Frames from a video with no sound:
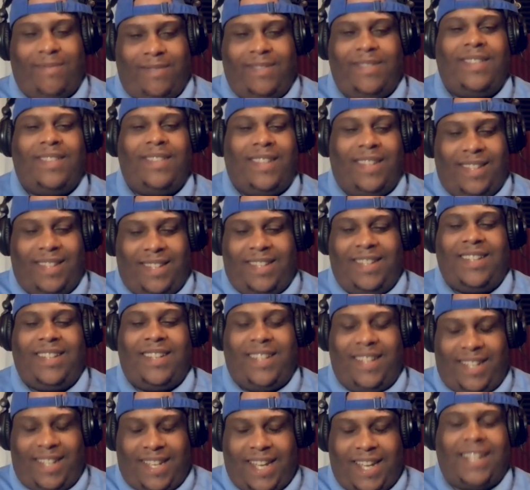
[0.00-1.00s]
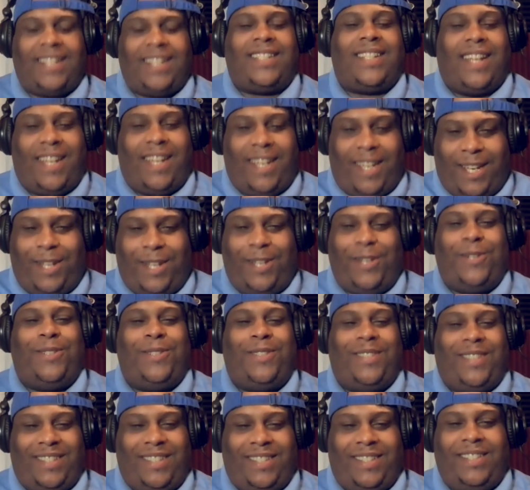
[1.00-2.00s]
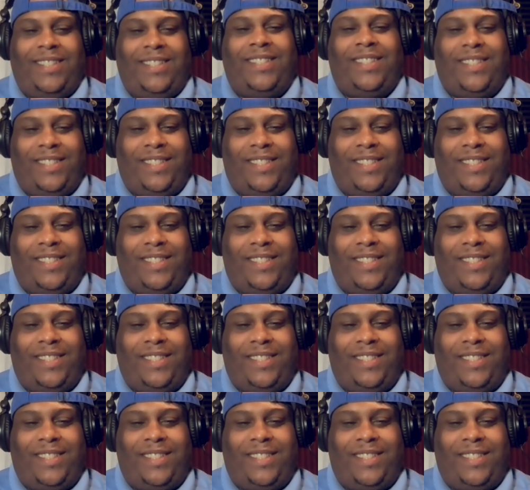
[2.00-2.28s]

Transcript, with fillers: Right. Um, and so Wait. my advice